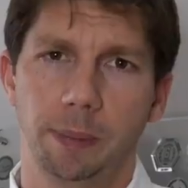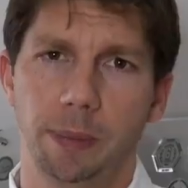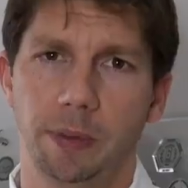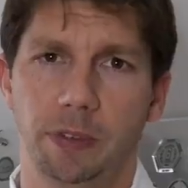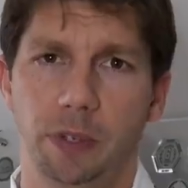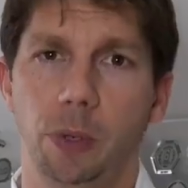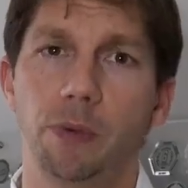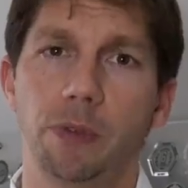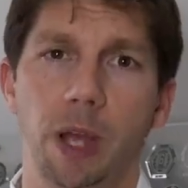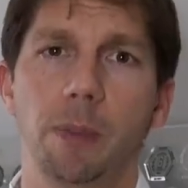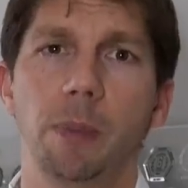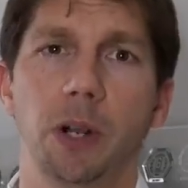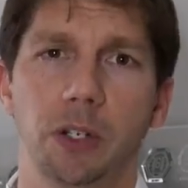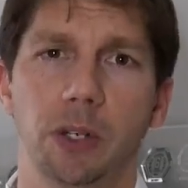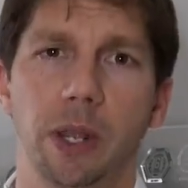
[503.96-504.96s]
but still
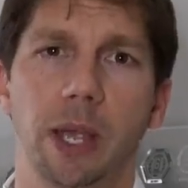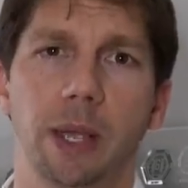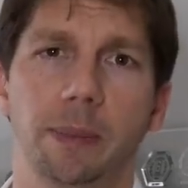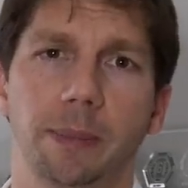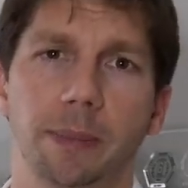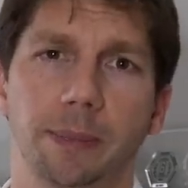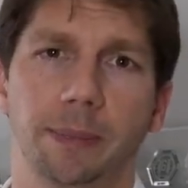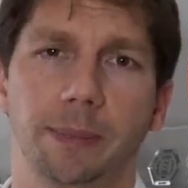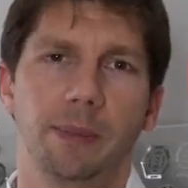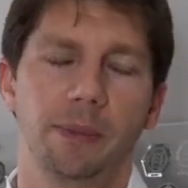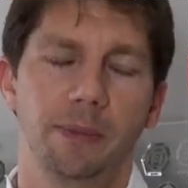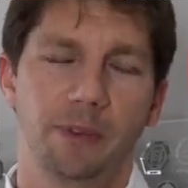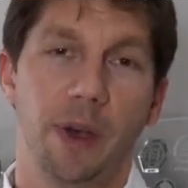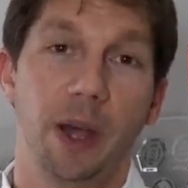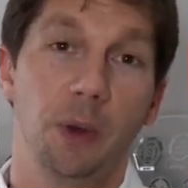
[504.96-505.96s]
very much there.
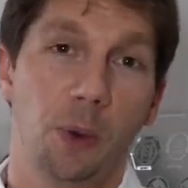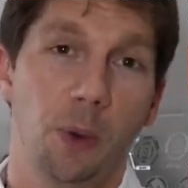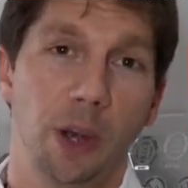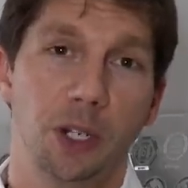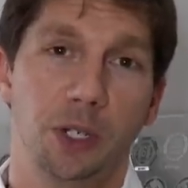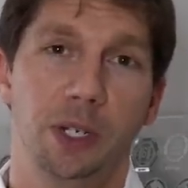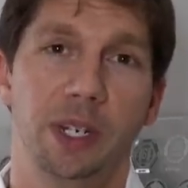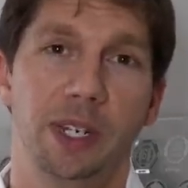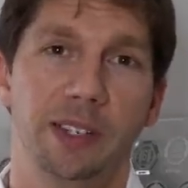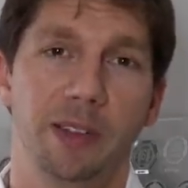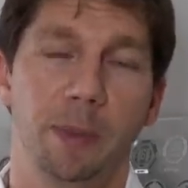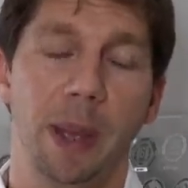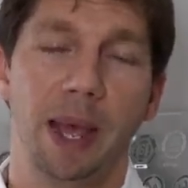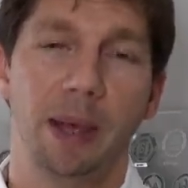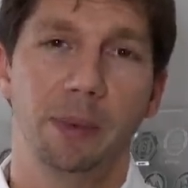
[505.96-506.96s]
Final question is
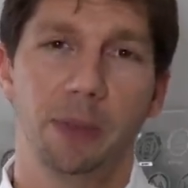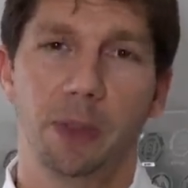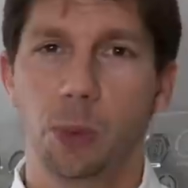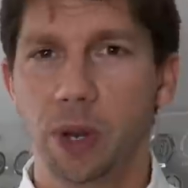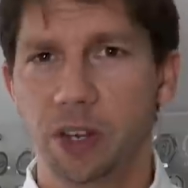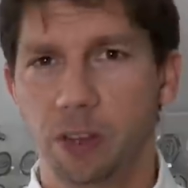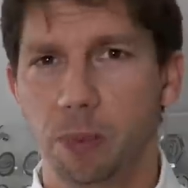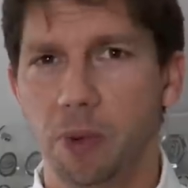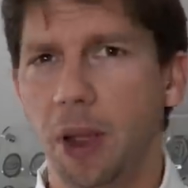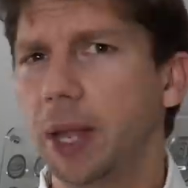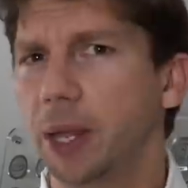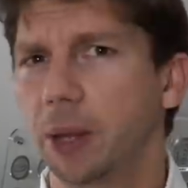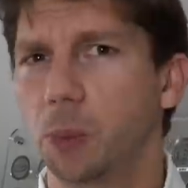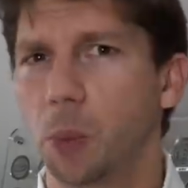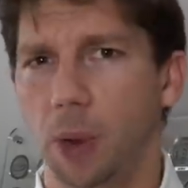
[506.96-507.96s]
about the winter
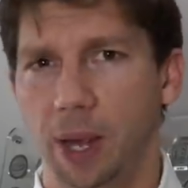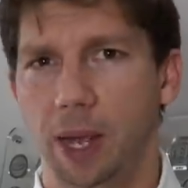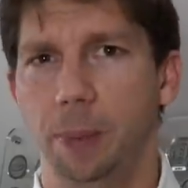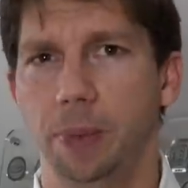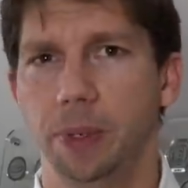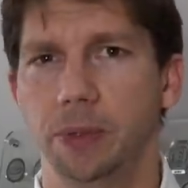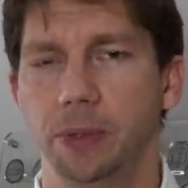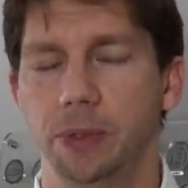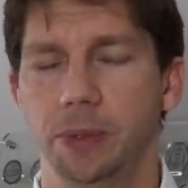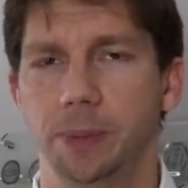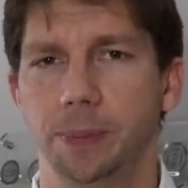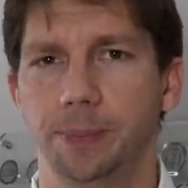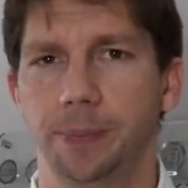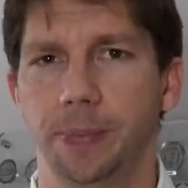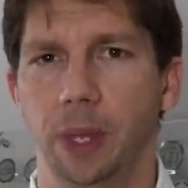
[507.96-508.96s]
break and what happens.
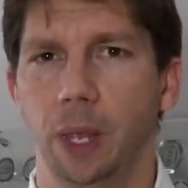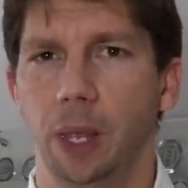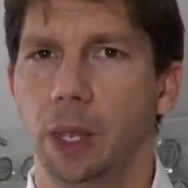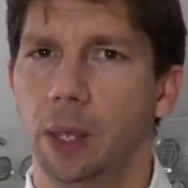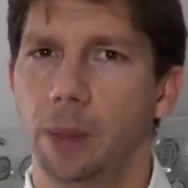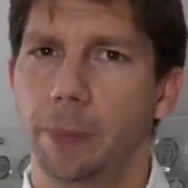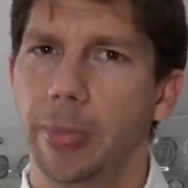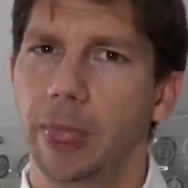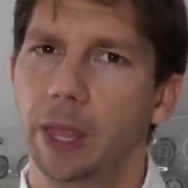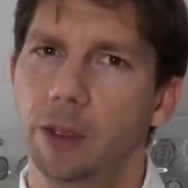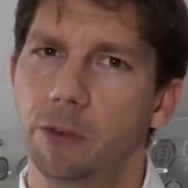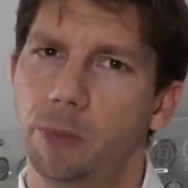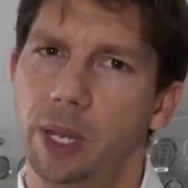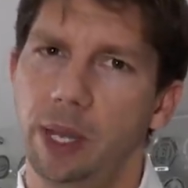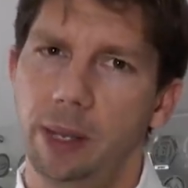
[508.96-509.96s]

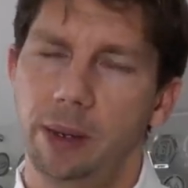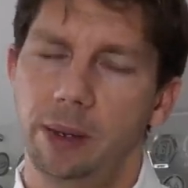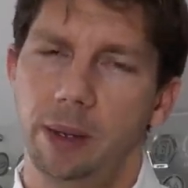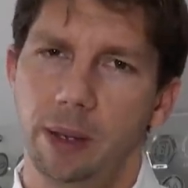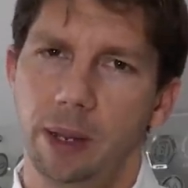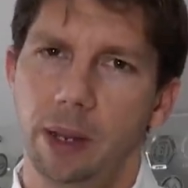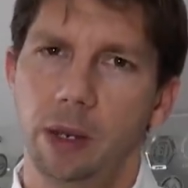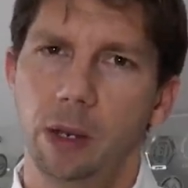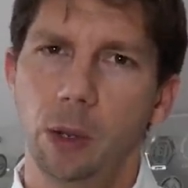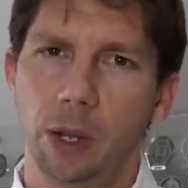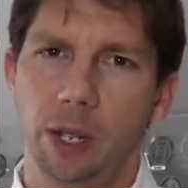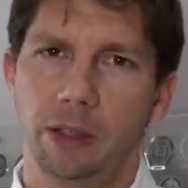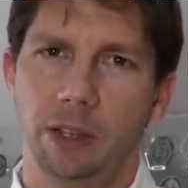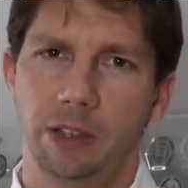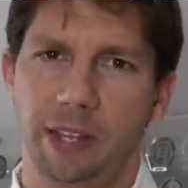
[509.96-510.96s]
If we
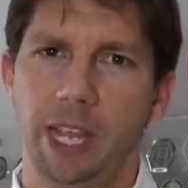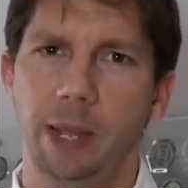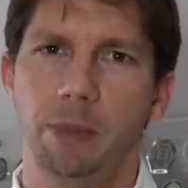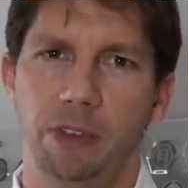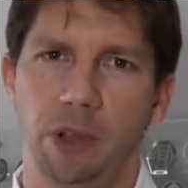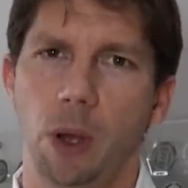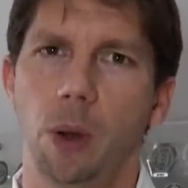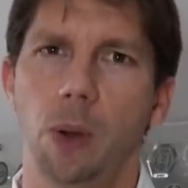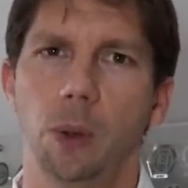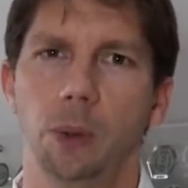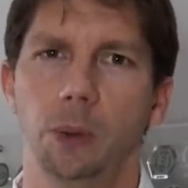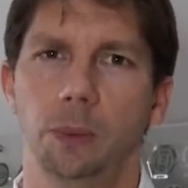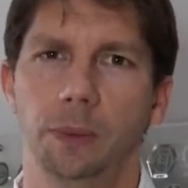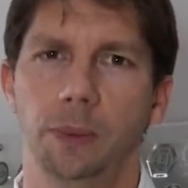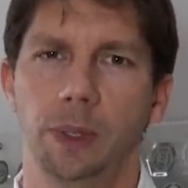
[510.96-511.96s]
look at the team as a
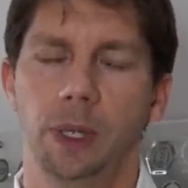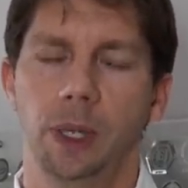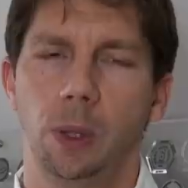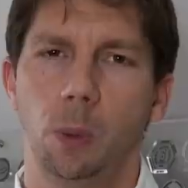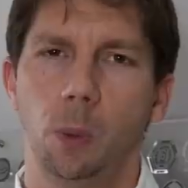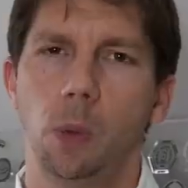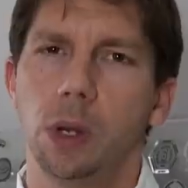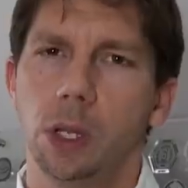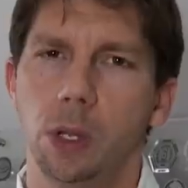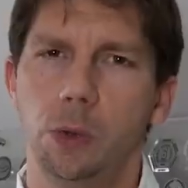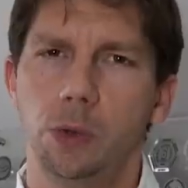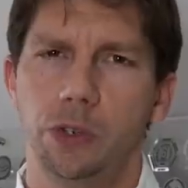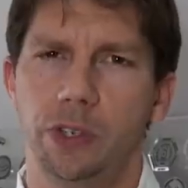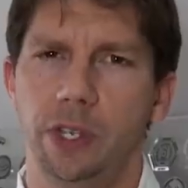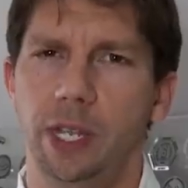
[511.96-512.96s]
whole, what
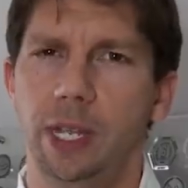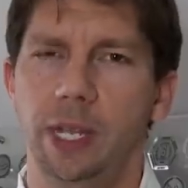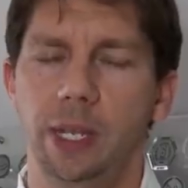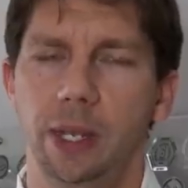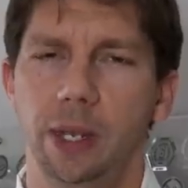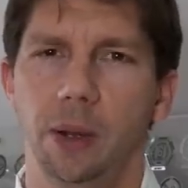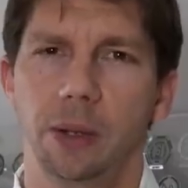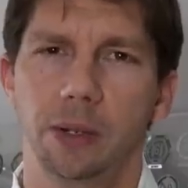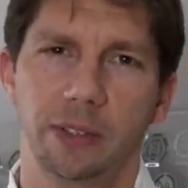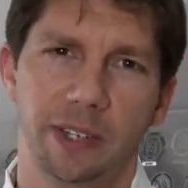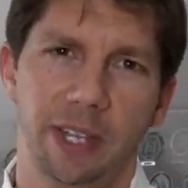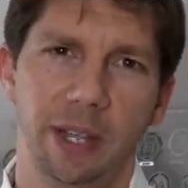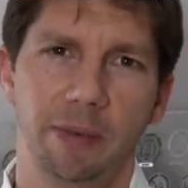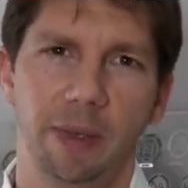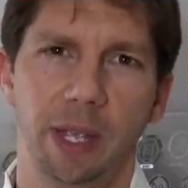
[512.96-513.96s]
you see on
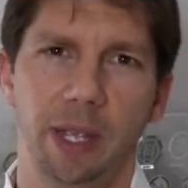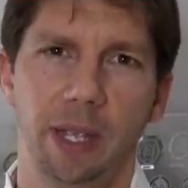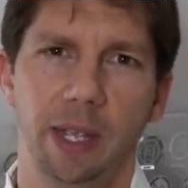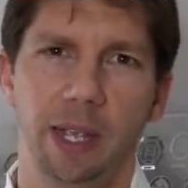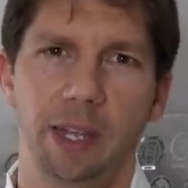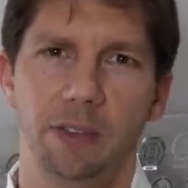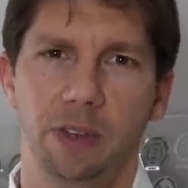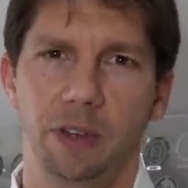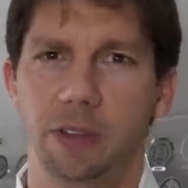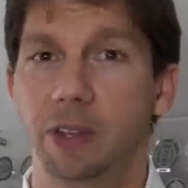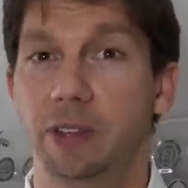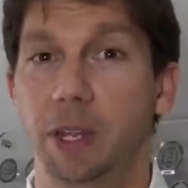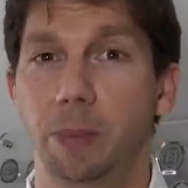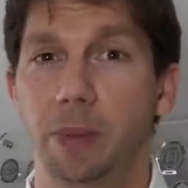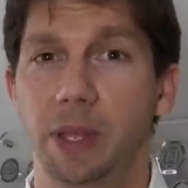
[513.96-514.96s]
TV is just
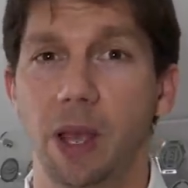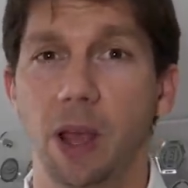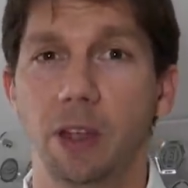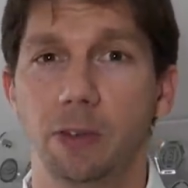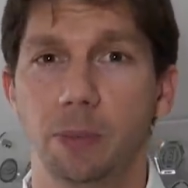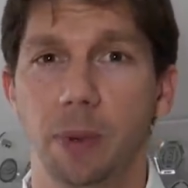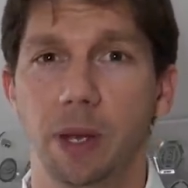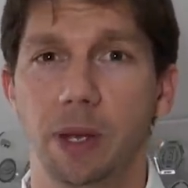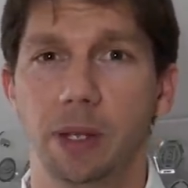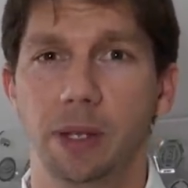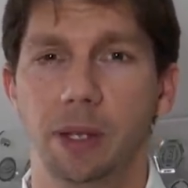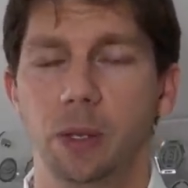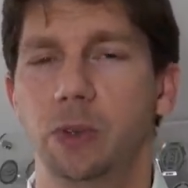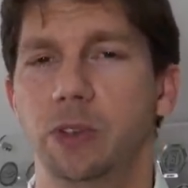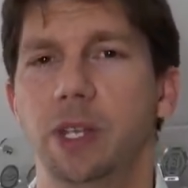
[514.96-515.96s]
the tip of the iceberg.
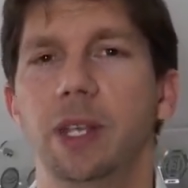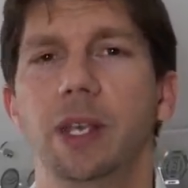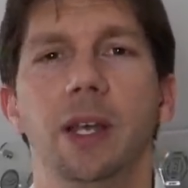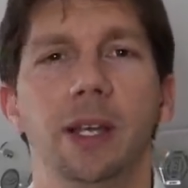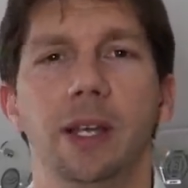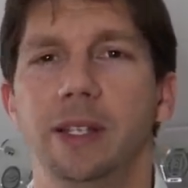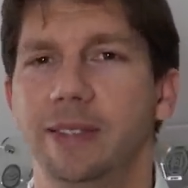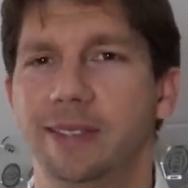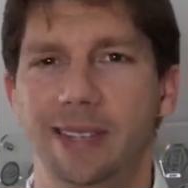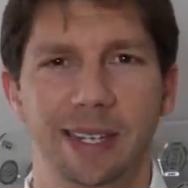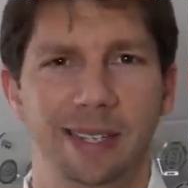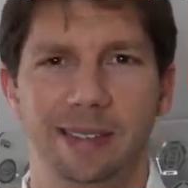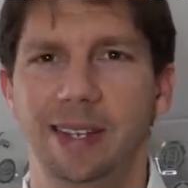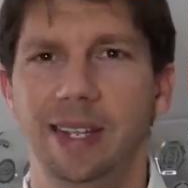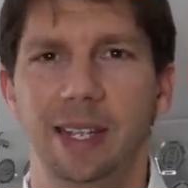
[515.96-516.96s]
You see
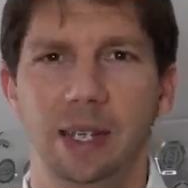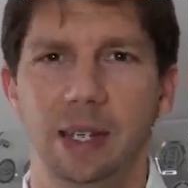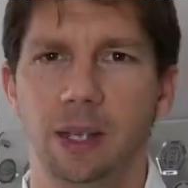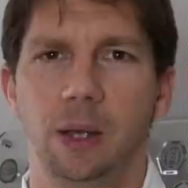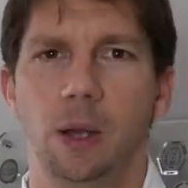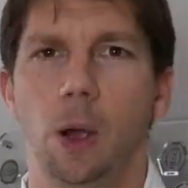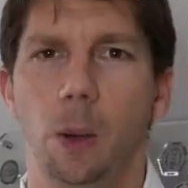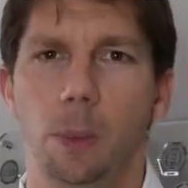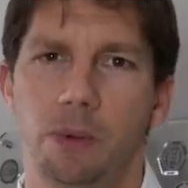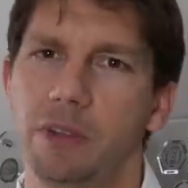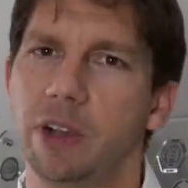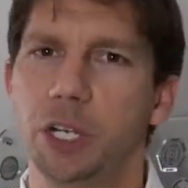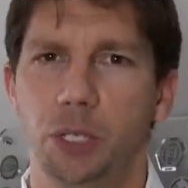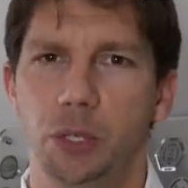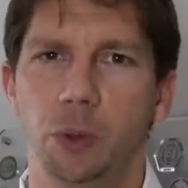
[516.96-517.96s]
60
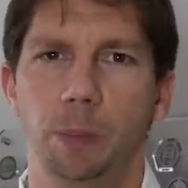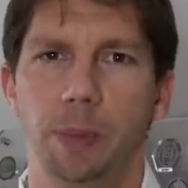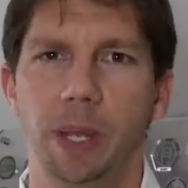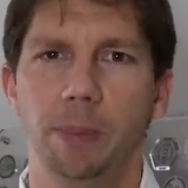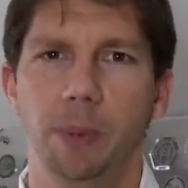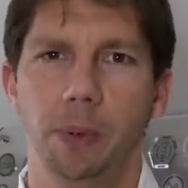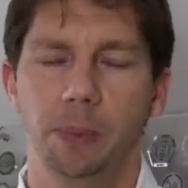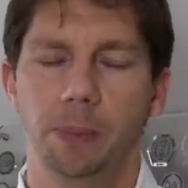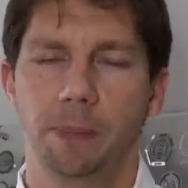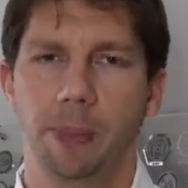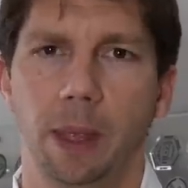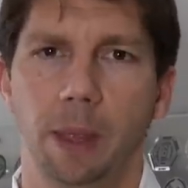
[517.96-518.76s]
operational people.